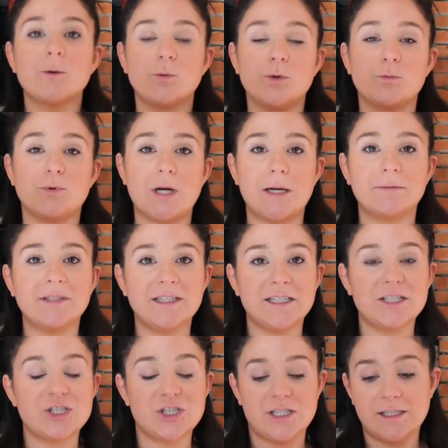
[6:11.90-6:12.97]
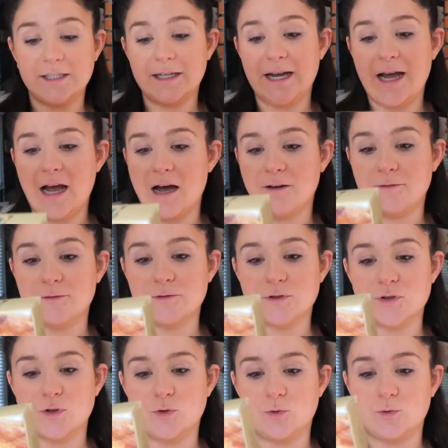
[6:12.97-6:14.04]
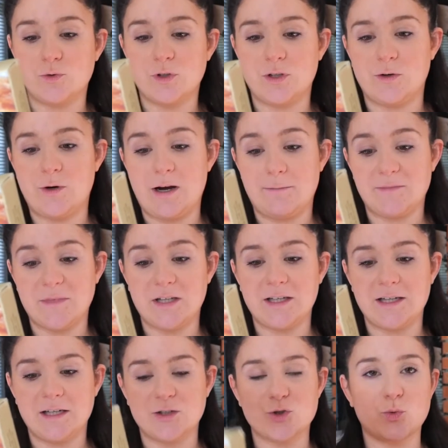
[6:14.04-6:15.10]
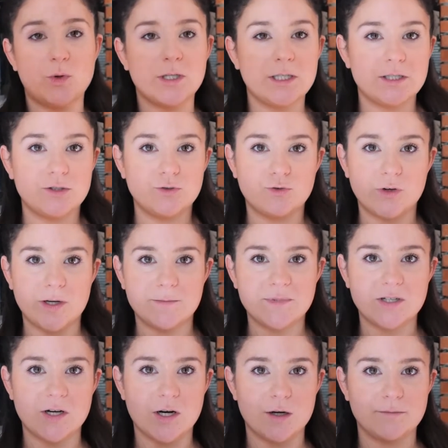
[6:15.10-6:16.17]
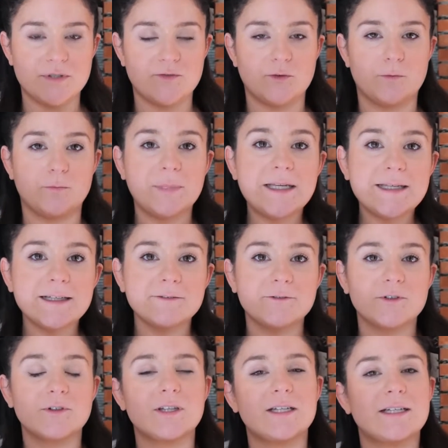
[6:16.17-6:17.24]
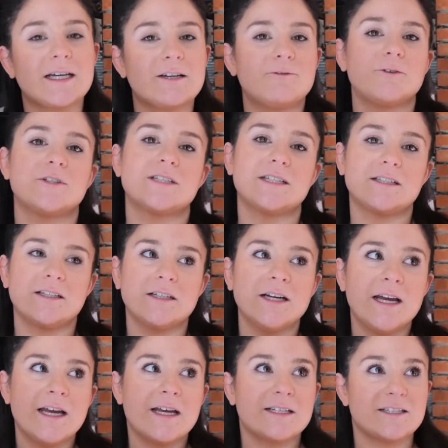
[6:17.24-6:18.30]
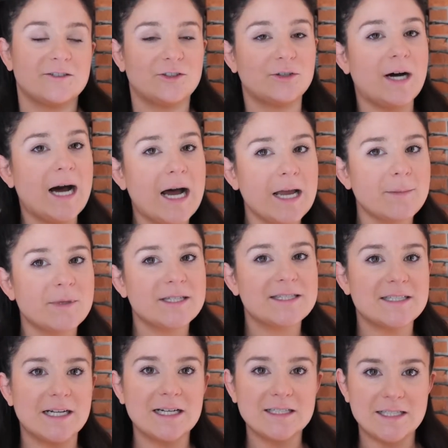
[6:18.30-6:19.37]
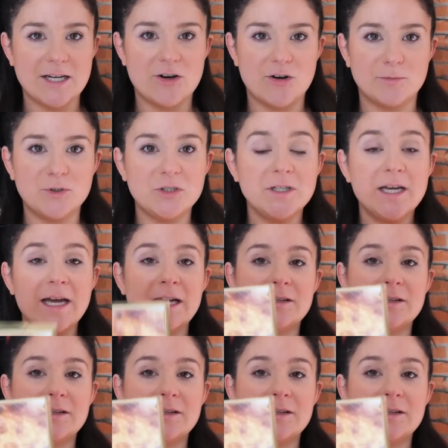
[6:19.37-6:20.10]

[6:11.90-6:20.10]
We'd probably each eat half. So, you know, I'm thinking 22 grams carbs for me for the night for dinner. It's a little high, but it's not terrible.